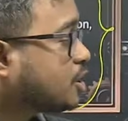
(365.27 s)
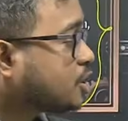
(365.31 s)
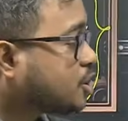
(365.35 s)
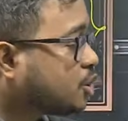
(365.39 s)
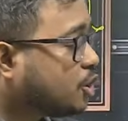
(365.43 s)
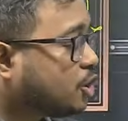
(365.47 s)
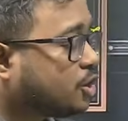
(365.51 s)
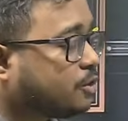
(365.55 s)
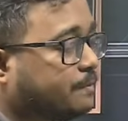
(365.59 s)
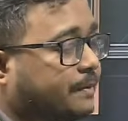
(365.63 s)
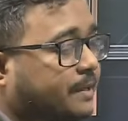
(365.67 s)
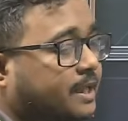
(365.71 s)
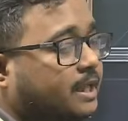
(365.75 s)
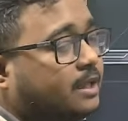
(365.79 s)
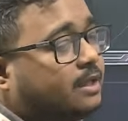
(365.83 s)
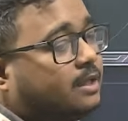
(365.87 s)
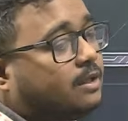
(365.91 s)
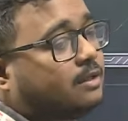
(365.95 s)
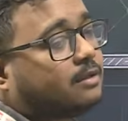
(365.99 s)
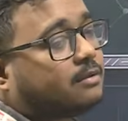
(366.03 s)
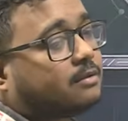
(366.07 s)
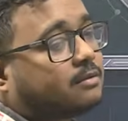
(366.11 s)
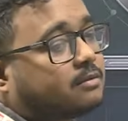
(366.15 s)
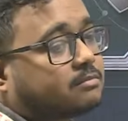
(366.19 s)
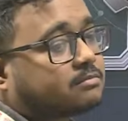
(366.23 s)
should
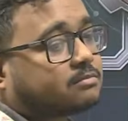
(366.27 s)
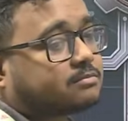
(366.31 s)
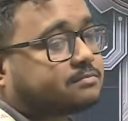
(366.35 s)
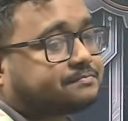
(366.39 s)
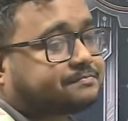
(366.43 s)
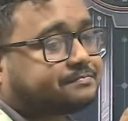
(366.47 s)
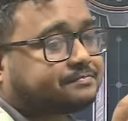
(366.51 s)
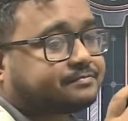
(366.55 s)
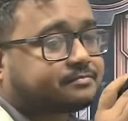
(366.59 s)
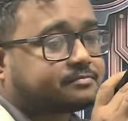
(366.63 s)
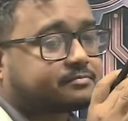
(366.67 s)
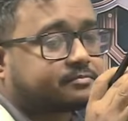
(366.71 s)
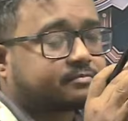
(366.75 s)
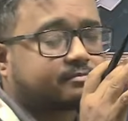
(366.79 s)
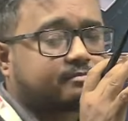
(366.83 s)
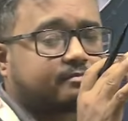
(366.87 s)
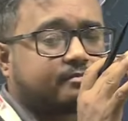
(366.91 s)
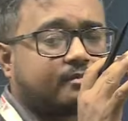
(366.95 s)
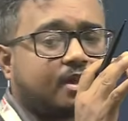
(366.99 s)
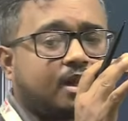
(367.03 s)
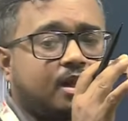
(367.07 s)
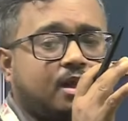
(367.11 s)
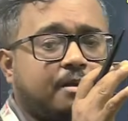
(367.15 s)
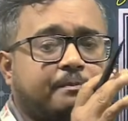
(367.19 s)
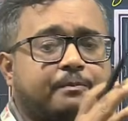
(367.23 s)
be
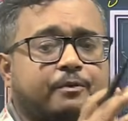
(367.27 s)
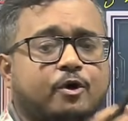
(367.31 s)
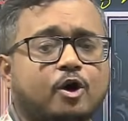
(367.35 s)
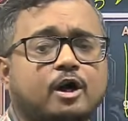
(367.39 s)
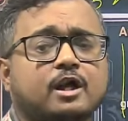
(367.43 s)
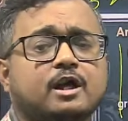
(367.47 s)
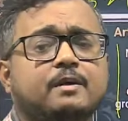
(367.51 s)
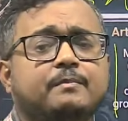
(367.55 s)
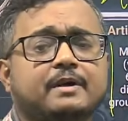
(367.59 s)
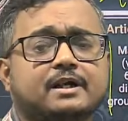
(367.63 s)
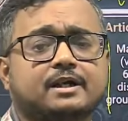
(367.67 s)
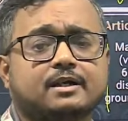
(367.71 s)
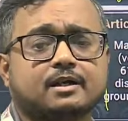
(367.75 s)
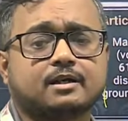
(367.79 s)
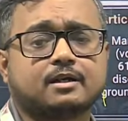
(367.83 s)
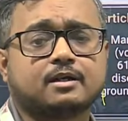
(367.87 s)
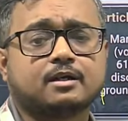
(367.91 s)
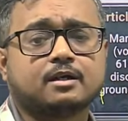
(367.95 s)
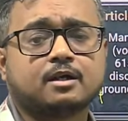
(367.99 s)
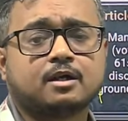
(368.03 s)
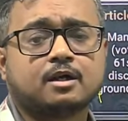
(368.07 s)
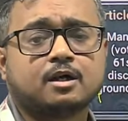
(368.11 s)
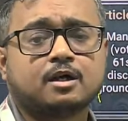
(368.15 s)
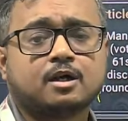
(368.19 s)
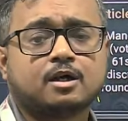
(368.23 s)
prohibited
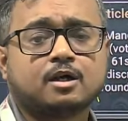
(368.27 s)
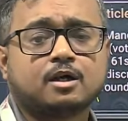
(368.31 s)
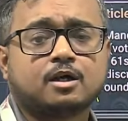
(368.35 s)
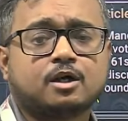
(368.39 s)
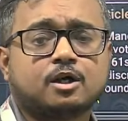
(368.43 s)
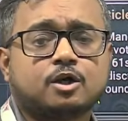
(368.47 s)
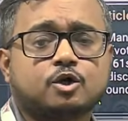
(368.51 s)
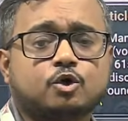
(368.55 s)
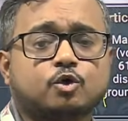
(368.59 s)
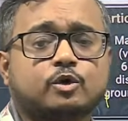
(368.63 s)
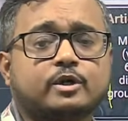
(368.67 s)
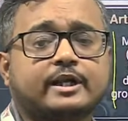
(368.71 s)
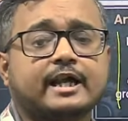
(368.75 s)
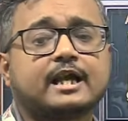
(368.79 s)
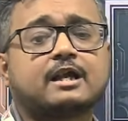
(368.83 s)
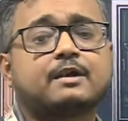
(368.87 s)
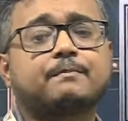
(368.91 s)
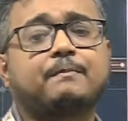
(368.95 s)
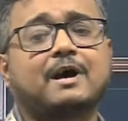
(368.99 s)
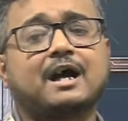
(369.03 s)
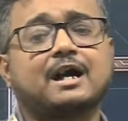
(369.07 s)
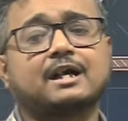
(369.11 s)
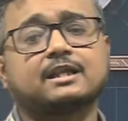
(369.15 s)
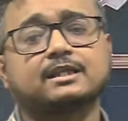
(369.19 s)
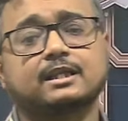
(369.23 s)
to
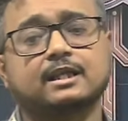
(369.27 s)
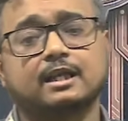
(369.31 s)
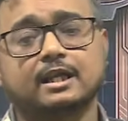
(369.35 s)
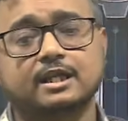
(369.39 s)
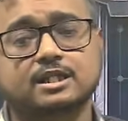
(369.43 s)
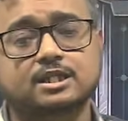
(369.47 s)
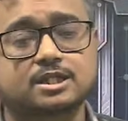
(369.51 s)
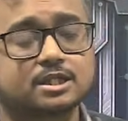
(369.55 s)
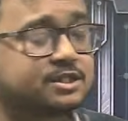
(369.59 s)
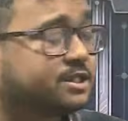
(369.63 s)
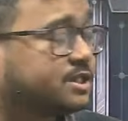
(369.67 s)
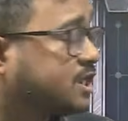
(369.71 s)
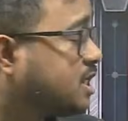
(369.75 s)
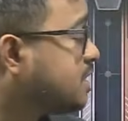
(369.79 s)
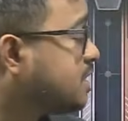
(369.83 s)
take part in the election